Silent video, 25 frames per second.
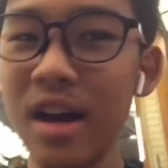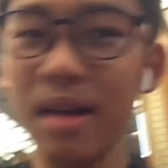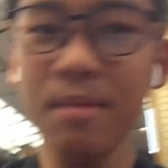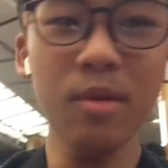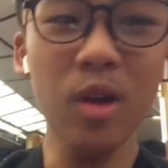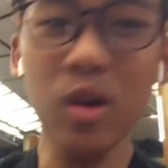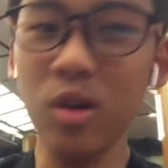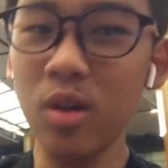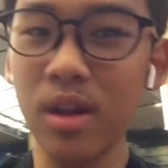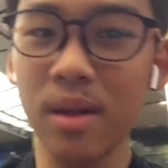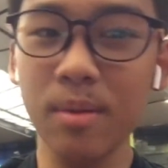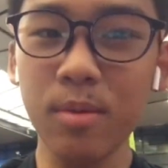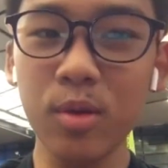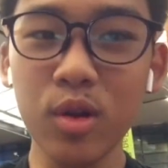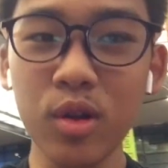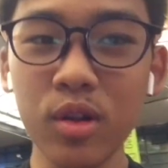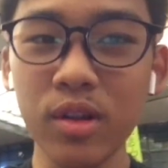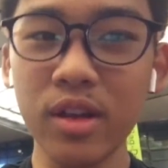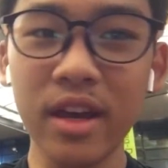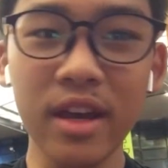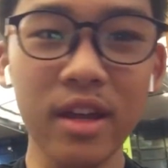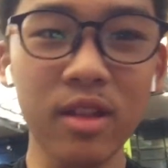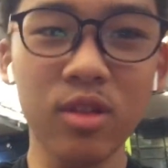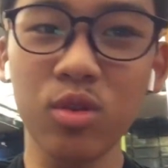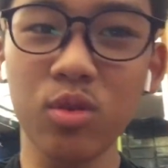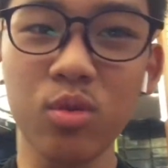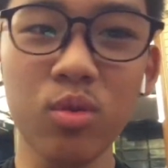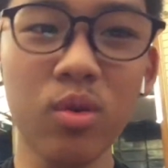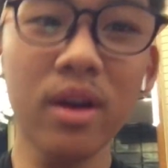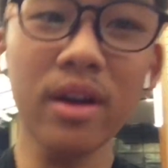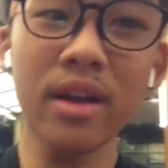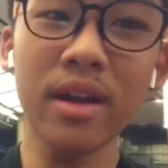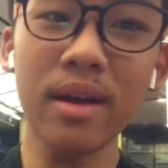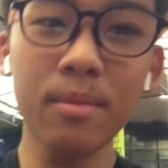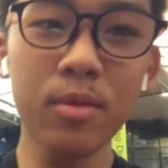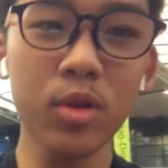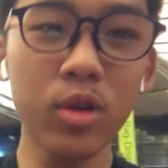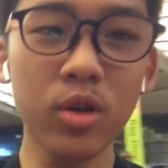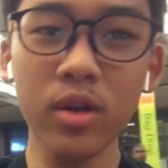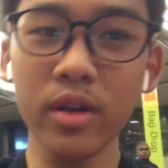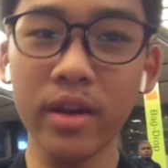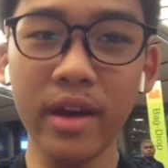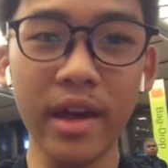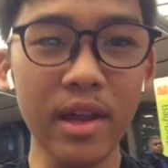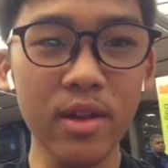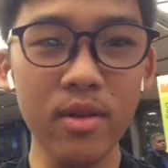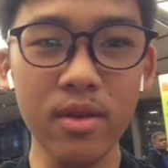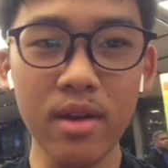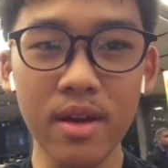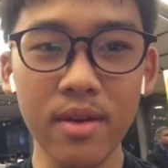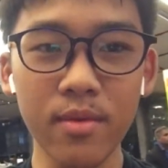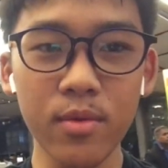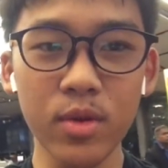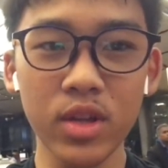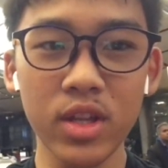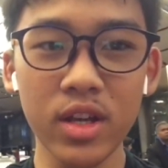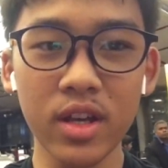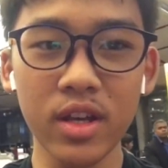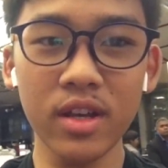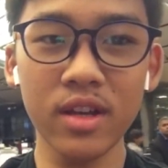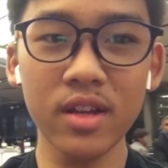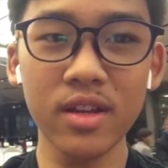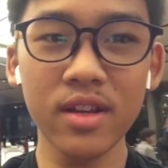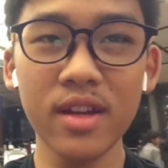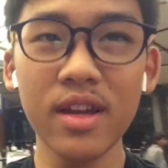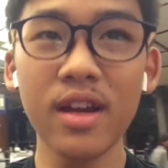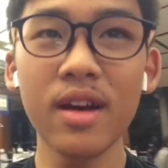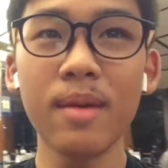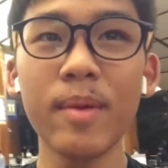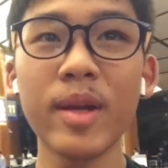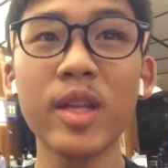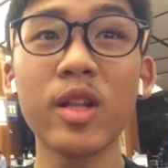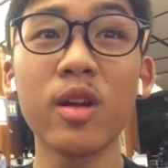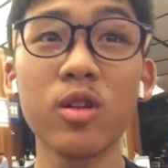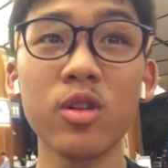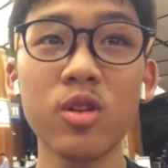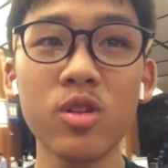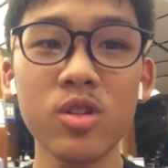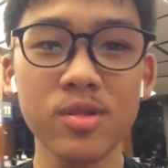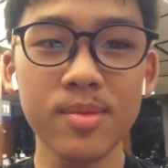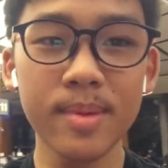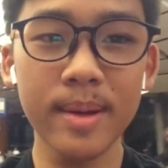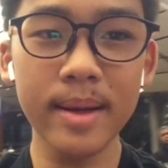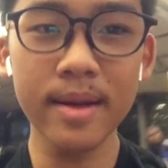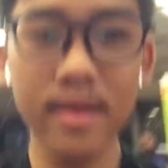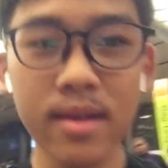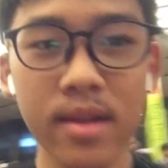I'm not gonna get into everything. Yeah, McDonald's.